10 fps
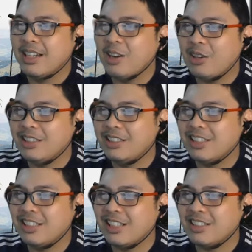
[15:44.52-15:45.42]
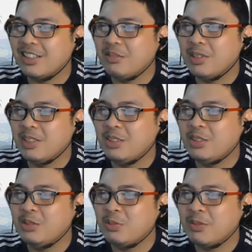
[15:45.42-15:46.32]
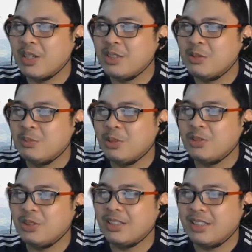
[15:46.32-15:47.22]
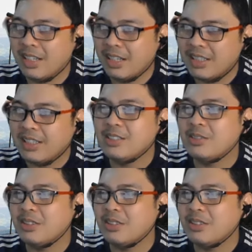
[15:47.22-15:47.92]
How can it enhance our ability to provide support to our clients,